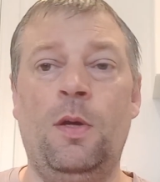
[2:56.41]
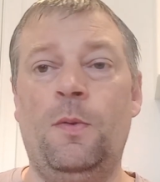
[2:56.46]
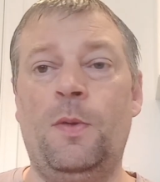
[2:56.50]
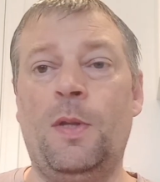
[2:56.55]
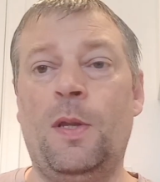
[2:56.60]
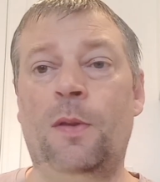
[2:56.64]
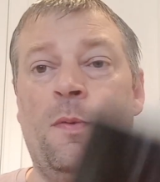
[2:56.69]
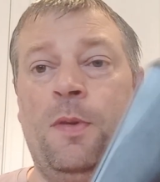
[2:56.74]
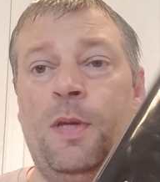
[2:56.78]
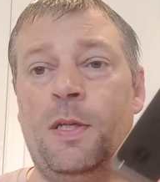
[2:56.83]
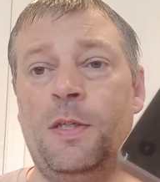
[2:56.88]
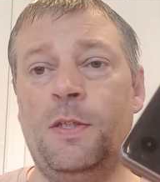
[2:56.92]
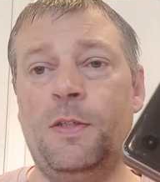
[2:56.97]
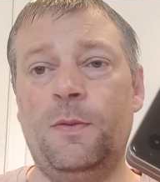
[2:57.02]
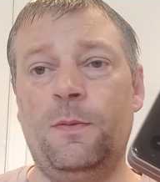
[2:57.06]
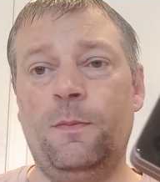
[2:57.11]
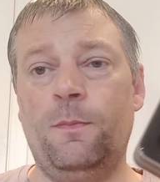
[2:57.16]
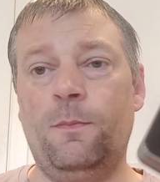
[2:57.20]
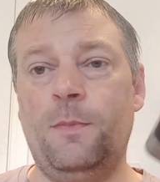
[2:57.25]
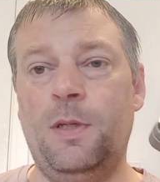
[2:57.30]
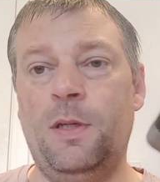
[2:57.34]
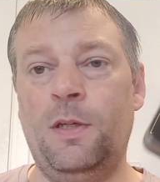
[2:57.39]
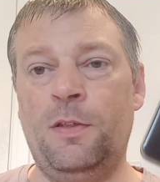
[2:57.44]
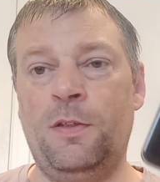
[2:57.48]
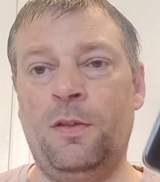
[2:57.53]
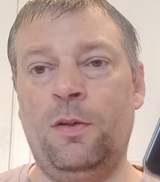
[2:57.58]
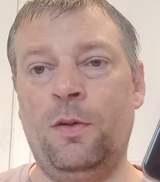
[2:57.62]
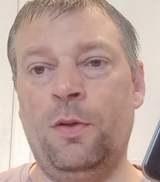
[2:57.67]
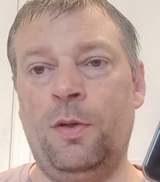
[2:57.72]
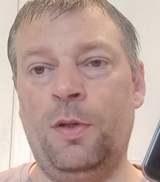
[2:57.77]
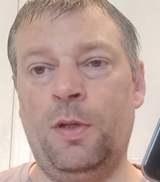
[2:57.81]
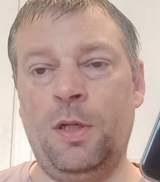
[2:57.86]
then this
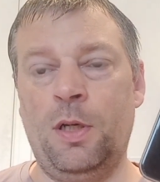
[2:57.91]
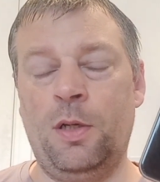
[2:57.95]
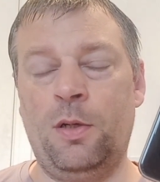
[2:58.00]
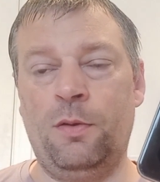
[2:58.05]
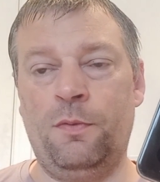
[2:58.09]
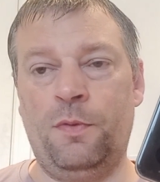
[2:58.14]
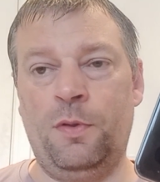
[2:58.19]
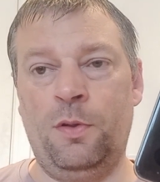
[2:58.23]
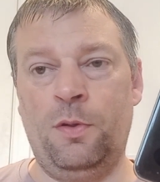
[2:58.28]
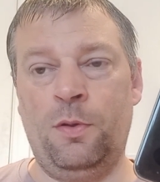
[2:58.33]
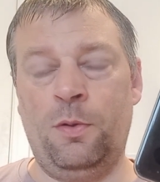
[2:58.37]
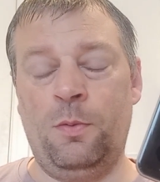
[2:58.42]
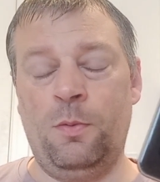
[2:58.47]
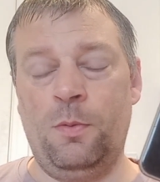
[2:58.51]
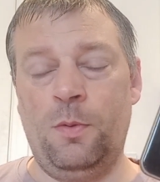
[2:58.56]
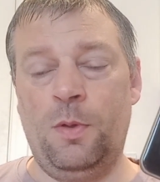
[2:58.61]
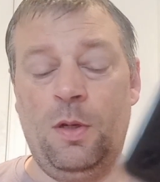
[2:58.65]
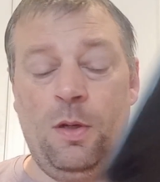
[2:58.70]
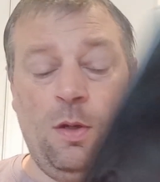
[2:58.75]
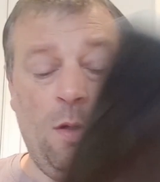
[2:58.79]
isn't going to cut it for you.